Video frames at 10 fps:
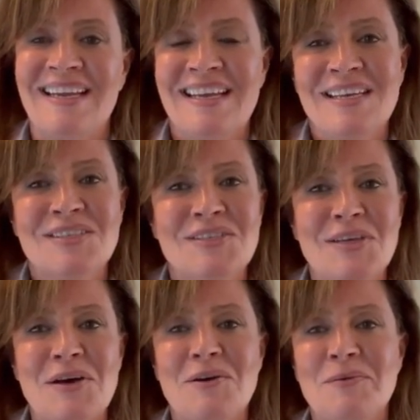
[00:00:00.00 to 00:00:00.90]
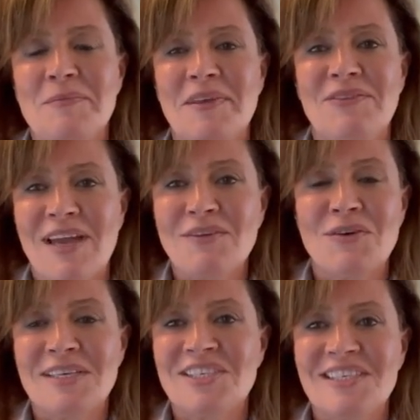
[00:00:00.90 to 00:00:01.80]
So if you have
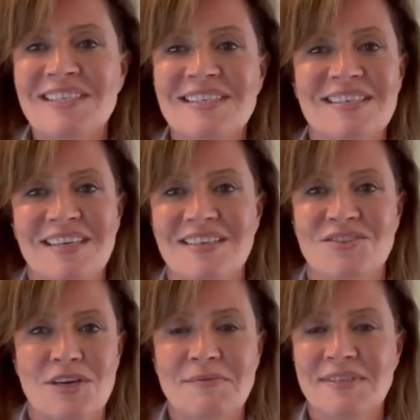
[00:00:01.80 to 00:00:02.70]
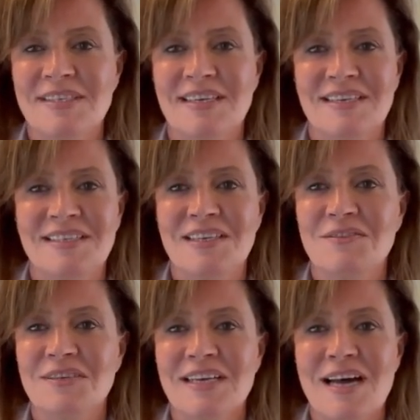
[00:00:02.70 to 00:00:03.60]
questions, drop us a note
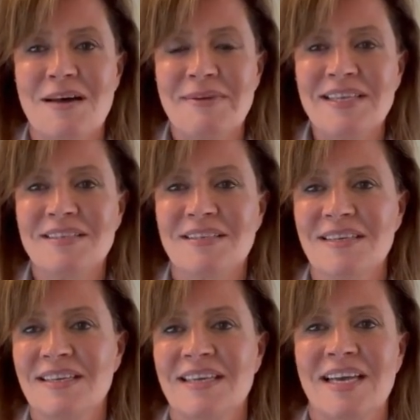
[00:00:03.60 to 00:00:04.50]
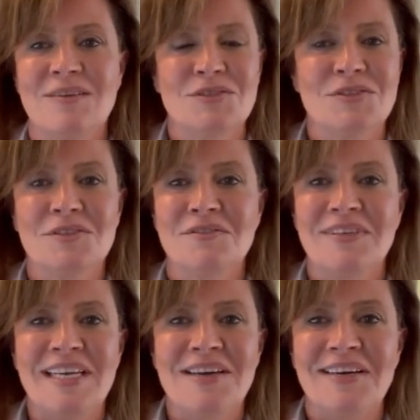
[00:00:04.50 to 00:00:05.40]
in comments and we'll do a
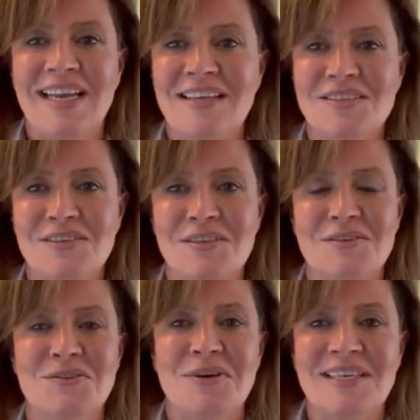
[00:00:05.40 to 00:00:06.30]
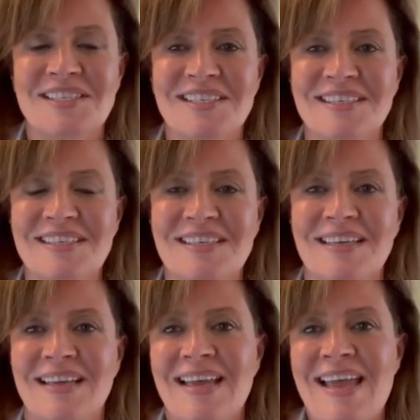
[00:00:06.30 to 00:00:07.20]
video to answer those questions.
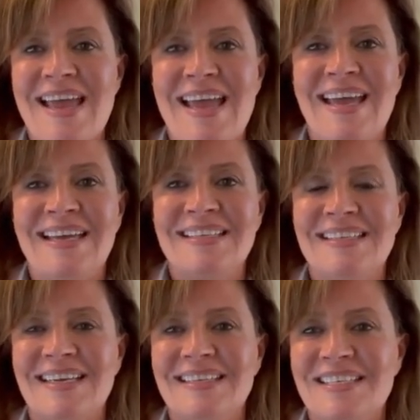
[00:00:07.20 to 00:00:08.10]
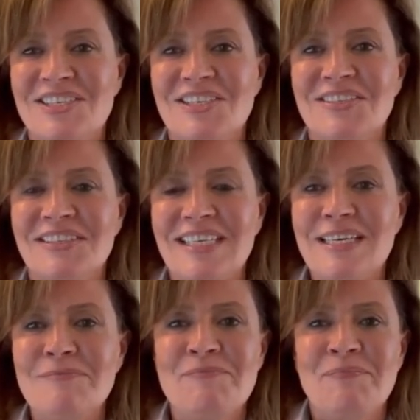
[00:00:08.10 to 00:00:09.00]
And
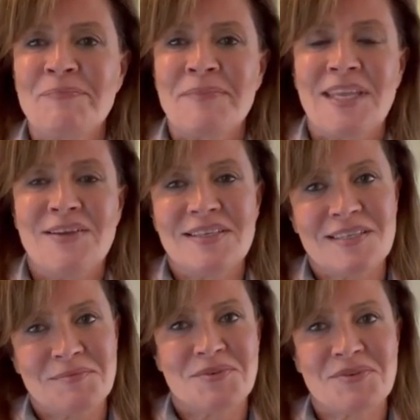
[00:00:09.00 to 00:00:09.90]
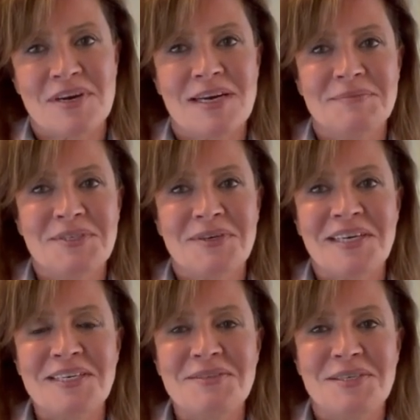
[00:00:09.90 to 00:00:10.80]
additionally, you can subscribe to our
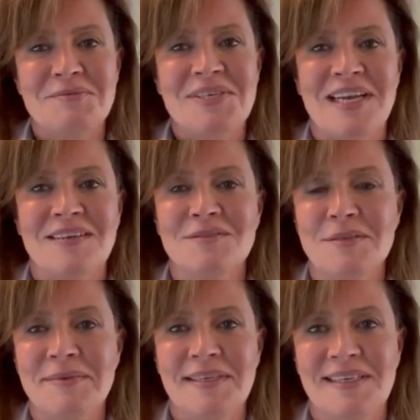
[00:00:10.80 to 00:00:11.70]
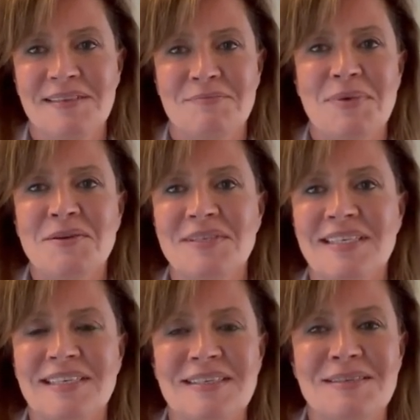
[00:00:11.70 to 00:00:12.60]
YouTube channel. We'll be
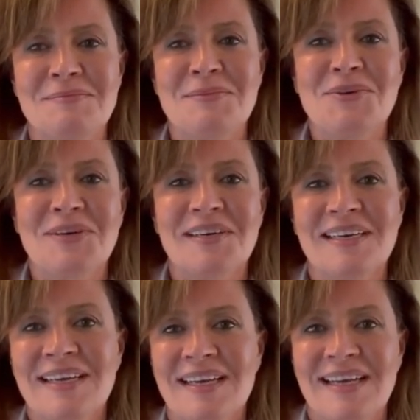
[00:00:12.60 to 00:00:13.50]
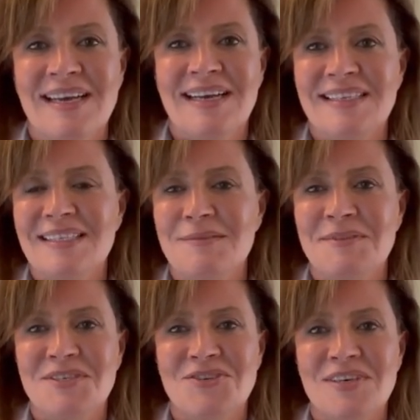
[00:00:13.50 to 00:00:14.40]
posting some more tips
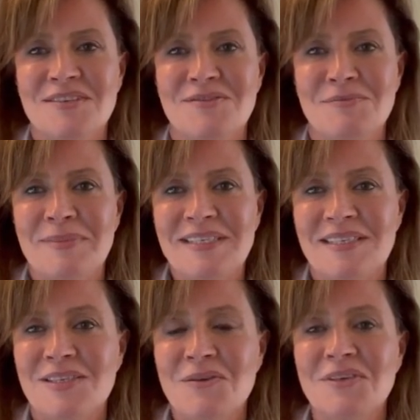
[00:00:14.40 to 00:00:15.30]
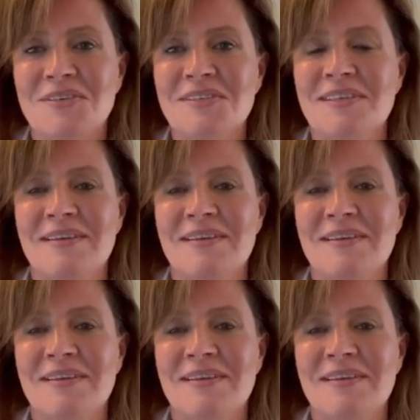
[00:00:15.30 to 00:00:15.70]
and tricks for business owners.